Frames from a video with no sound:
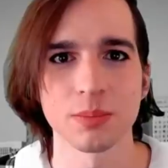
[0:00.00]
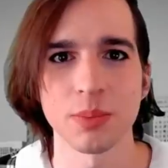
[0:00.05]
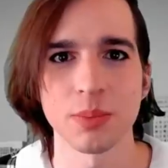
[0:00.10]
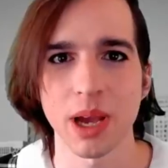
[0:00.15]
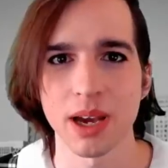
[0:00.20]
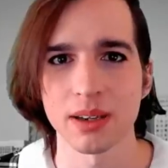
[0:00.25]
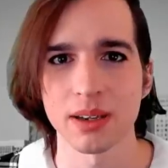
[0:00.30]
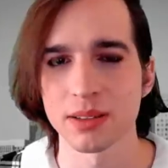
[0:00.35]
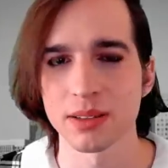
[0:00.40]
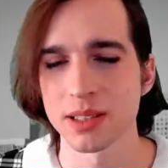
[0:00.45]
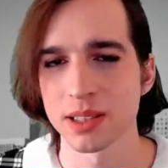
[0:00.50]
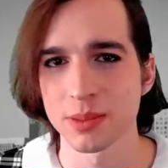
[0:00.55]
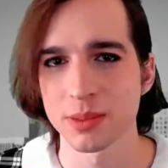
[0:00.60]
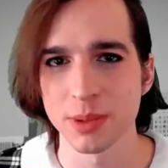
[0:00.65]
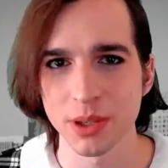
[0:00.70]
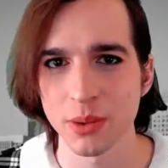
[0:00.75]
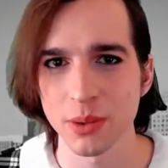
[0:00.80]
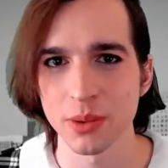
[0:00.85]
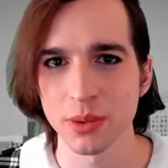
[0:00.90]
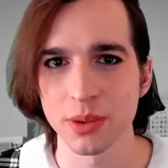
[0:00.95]
pattern that's been
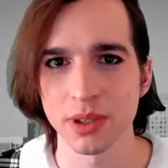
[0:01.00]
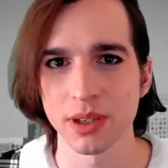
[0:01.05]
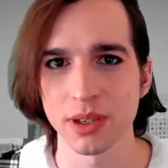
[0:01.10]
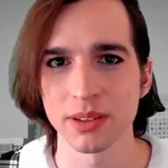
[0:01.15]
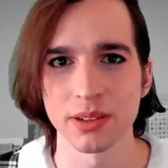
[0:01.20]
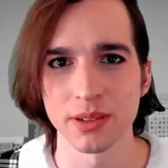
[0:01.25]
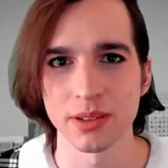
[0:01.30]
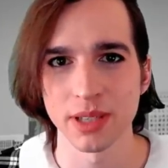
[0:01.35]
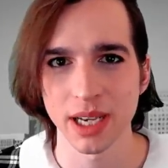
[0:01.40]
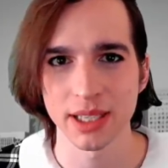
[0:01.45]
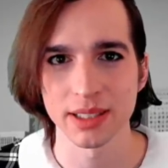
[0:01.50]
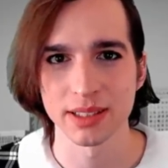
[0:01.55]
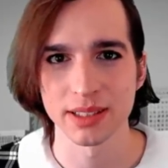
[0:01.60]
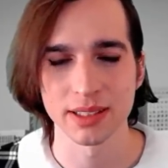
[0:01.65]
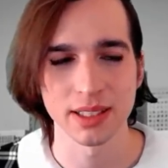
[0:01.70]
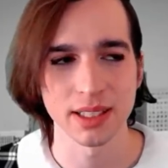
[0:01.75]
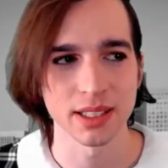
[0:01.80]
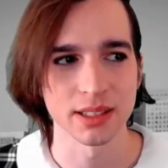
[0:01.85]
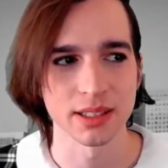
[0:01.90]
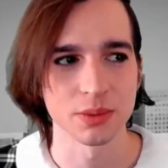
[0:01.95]
going on in the United
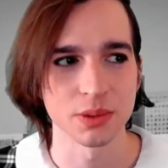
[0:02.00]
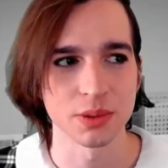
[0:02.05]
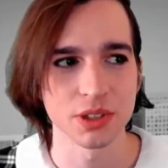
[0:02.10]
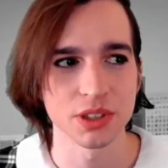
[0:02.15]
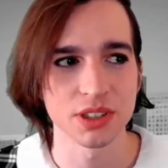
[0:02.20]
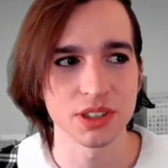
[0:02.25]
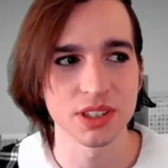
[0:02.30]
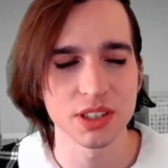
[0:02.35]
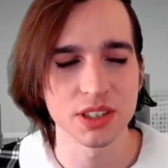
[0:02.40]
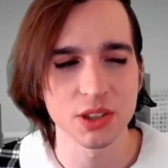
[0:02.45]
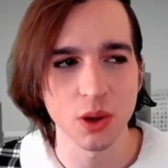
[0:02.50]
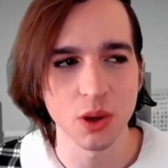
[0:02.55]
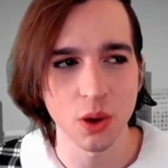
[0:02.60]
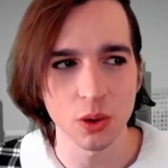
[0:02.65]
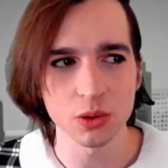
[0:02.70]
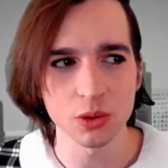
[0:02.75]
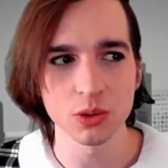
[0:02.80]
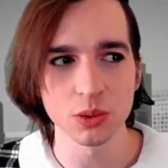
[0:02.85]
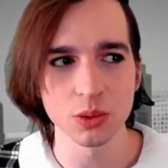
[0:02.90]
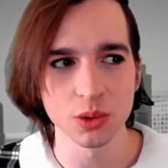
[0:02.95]
States, which is this
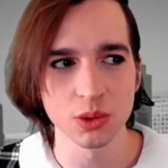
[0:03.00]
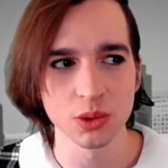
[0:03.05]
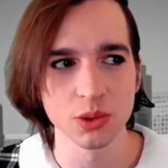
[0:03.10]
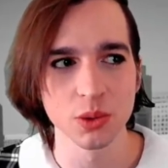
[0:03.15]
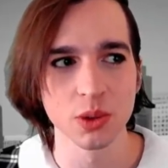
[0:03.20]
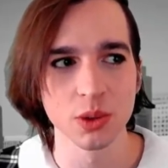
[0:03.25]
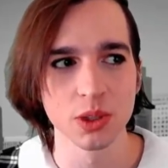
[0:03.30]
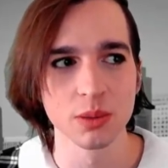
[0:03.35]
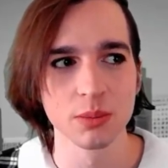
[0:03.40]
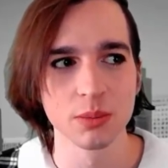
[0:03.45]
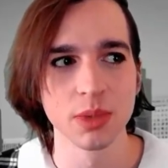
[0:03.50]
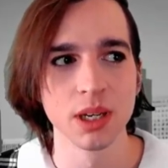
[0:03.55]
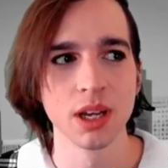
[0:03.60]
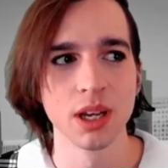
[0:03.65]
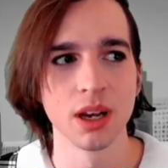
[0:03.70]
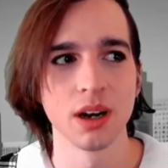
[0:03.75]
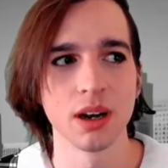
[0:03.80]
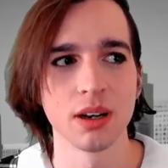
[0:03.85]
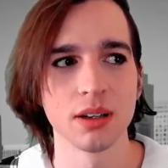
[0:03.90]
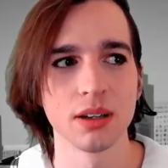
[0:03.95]
cultural norm
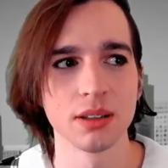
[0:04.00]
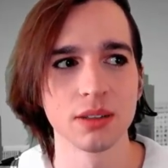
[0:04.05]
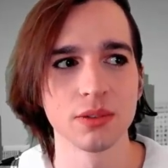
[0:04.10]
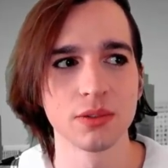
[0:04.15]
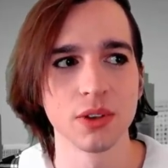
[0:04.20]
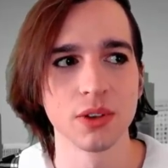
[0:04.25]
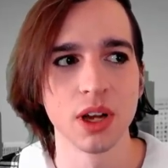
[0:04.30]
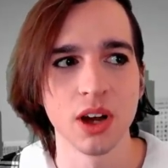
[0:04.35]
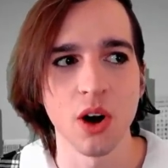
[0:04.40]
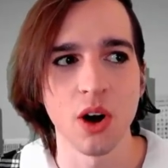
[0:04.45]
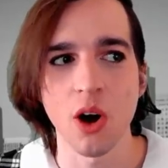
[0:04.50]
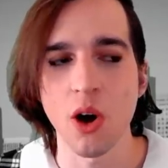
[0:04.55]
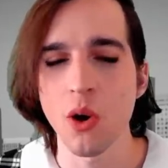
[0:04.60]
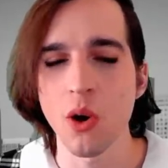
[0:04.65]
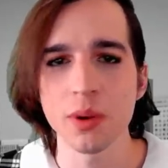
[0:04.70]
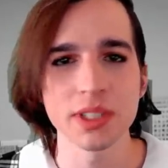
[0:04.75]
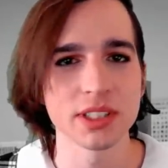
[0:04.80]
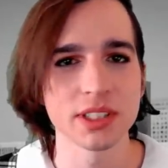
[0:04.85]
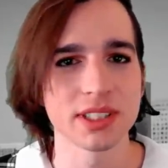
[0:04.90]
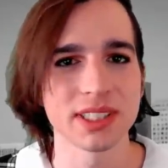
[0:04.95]
of
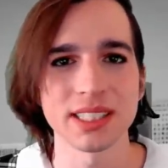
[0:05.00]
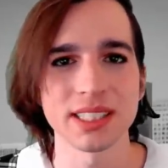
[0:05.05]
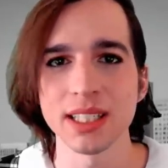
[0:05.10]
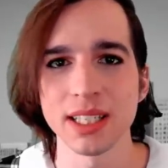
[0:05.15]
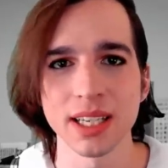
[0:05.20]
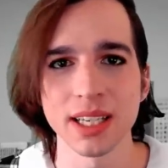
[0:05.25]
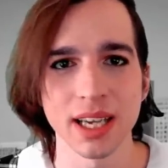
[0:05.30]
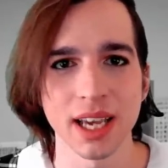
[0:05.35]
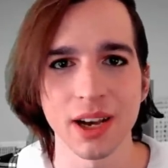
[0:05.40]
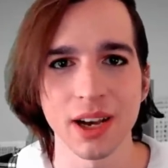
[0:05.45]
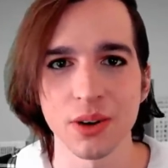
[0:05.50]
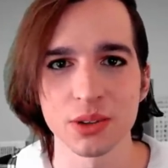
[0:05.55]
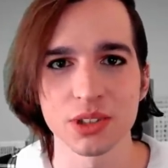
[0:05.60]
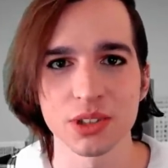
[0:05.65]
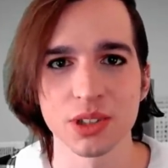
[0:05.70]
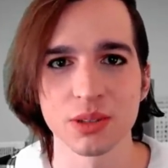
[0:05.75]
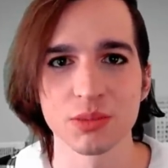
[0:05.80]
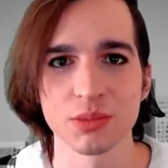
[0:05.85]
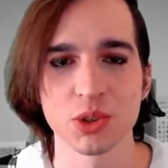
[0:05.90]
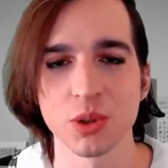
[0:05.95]
always seeking out
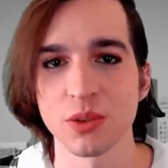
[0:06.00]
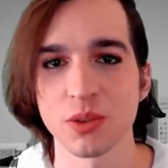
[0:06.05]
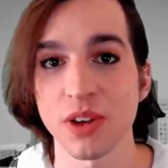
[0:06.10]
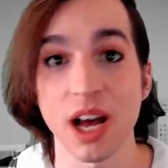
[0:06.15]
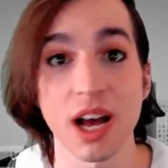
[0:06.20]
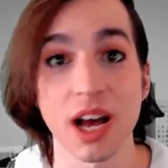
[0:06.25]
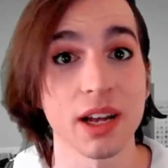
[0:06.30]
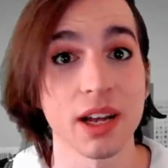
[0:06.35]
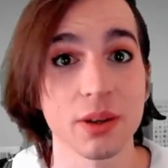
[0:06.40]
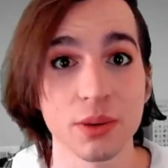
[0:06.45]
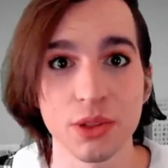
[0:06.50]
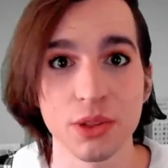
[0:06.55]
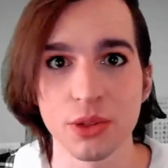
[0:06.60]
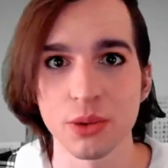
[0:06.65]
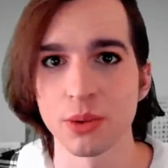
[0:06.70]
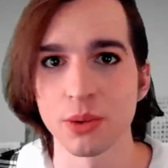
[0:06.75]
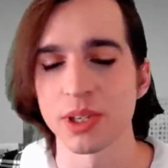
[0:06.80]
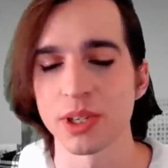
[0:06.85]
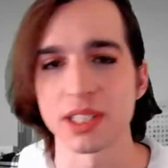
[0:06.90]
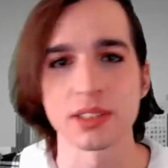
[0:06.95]
some sort of higher
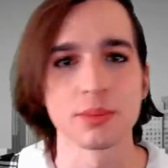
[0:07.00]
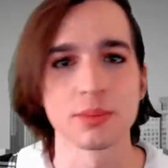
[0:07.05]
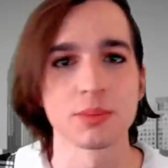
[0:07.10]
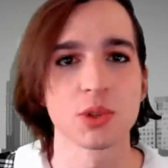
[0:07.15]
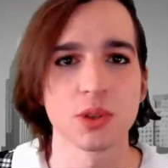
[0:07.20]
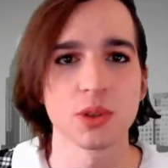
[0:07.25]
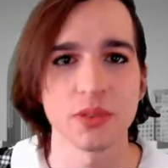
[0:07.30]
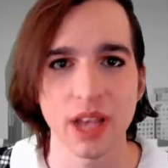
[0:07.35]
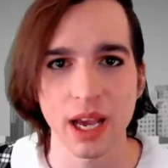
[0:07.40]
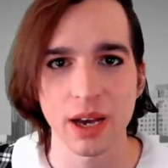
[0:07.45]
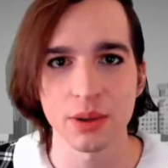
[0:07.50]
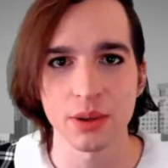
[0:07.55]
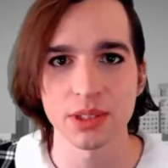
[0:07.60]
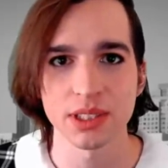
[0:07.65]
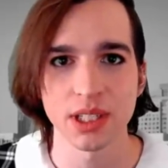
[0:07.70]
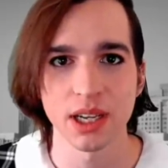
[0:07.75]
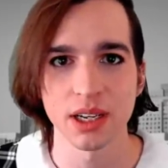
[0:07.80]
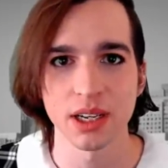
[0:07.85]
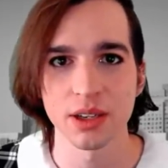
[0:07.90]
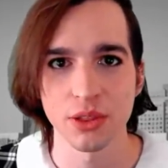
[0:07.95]
authority, some sort of
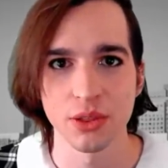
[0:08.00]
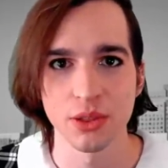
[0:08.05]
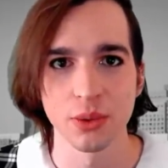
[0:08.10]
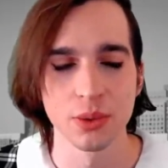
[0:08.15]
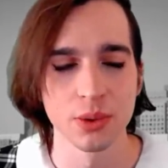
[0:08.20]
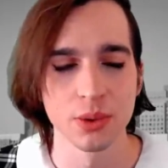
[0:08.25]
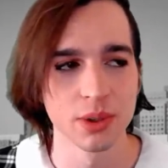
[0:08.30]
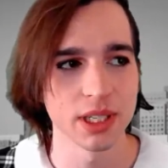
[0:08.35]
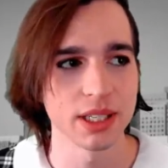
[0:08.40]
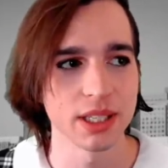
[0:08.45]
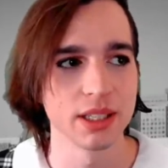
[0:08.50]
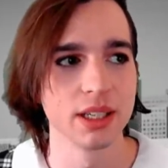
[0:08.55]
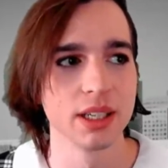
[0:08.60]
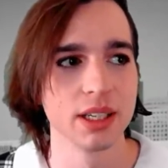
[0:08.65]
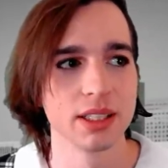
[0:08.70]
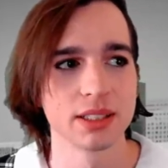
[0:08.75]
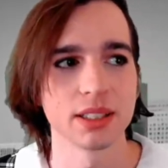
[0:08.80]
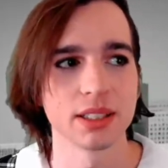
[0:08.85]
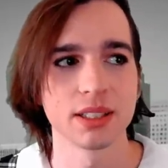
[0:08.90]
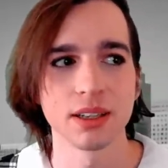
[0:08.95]
outside authority
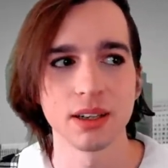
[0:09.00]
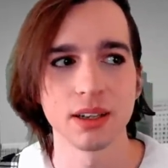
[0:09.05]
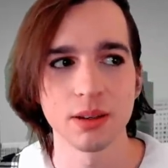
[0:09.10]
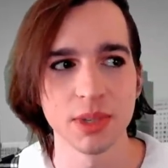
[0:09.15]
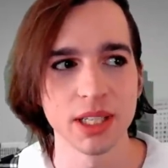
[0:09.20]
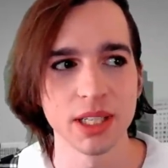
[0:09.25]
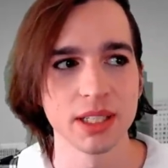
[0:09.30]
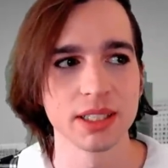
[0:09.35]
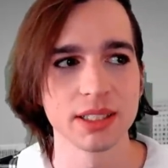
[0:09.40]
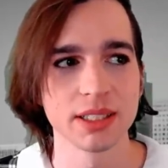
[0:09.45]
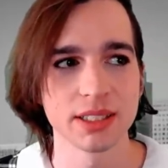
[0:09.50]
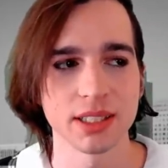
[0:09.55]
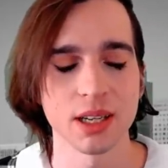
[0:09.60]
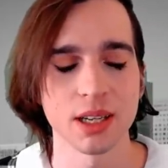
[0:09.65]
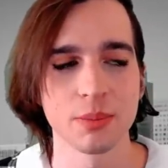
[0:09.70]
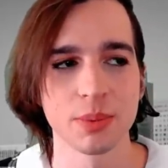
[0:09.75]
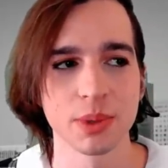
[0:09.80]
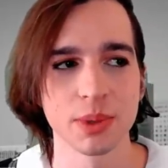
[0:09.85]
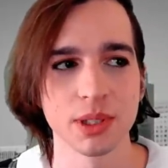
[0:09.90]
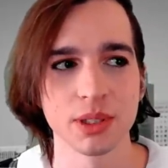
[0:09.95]
to come in and
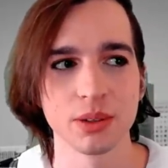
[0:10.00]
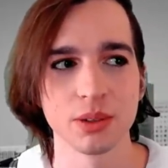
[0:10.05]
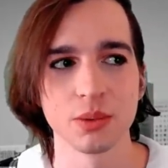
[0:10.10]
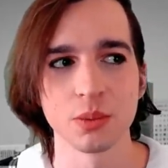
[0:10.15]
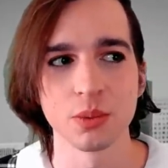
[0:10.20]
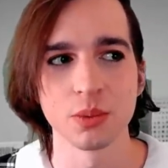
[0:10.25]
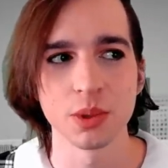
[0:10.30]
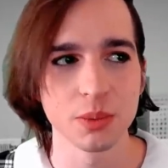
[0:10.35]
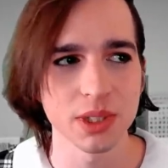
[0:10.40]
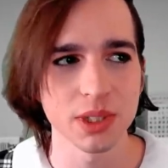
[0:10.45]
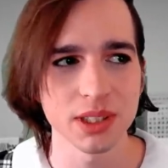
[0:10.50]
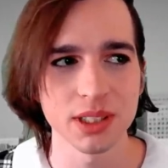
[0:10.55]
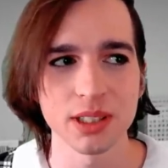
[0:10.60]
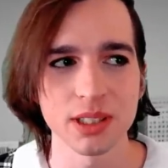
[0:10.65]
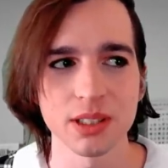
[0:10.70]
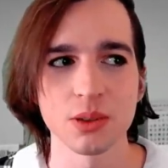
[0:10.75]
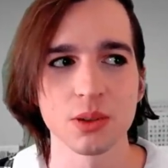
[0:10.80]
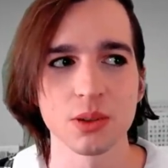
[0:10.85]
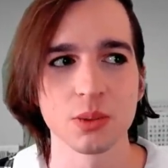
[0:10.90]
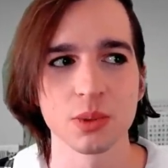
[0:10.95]
step in when really
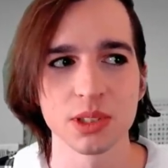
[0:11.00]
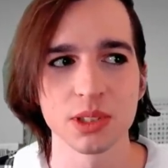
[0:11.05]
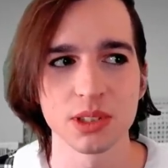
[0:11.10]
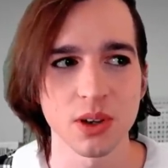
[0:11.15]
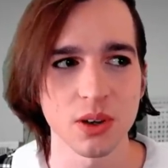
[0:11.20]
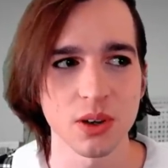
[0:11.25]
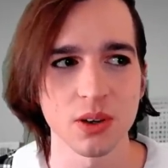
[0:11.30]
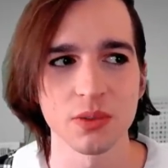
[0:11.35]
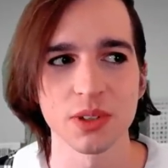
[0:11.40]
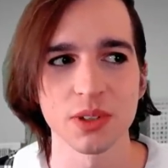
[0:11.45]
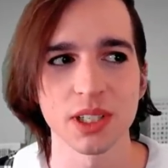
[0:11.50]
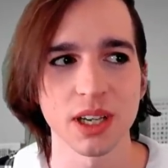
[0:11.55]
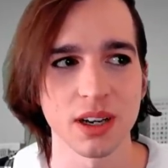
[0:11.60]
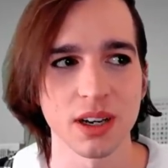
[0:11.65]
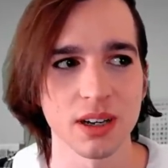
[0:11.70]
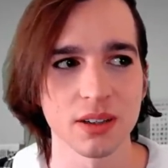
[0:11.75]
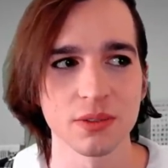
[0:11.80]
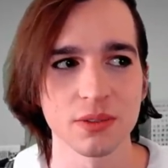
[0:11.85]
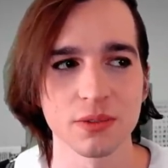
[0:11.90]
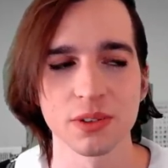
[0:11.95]
you could resolve the
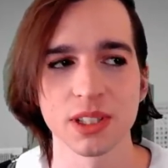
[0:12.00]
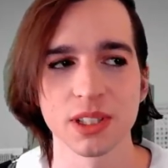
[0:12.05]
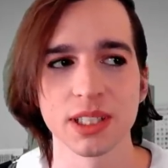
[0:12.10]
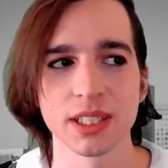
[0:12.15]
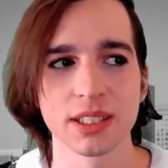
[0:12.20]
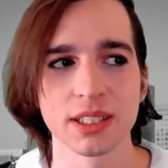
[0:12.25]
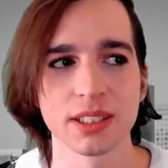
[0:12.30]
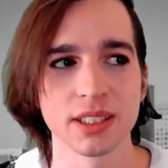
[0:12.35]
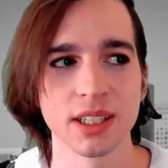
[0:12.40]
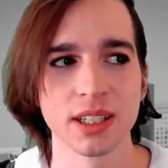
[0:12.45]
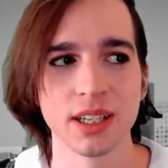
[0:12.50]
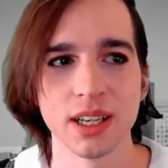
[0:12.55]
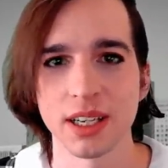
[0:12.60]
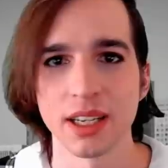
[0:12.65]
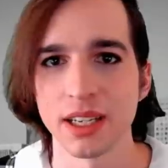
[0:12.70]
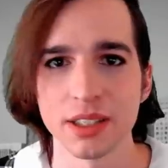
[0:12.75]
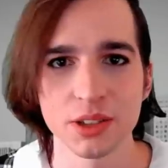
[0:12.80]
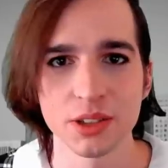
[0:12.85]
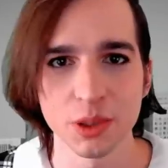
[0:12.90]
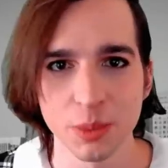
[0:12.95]
conflict
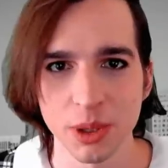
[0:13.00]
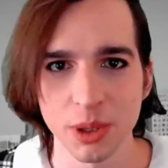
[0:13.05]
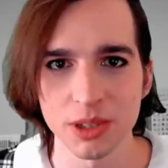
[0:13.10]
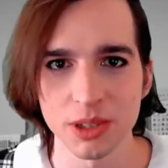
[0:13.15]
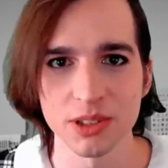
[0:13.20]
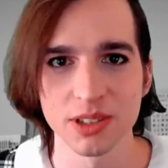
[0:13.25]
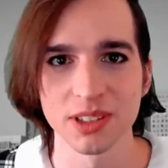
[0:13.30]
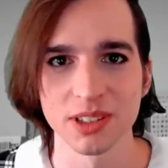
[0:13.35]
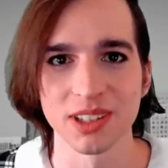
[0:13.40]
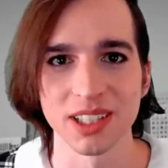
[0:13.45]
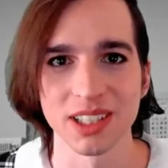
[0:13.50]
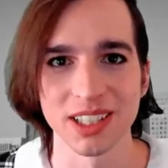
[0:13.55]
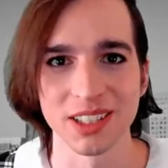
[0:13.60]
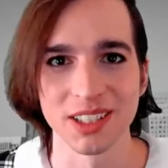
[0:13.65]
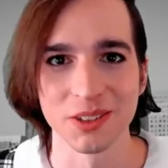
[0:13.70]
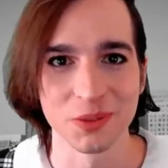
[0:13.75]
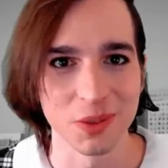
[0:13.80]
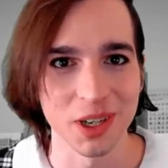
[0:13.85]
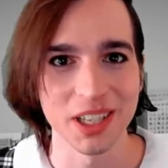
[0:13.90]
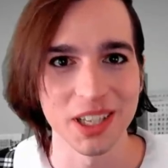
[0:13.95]
interpersonally,
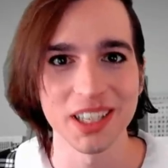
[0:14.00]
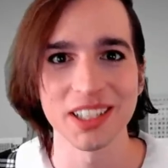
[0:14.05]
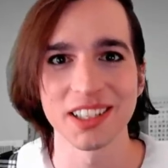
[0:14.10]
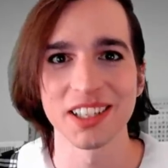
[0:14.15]
right?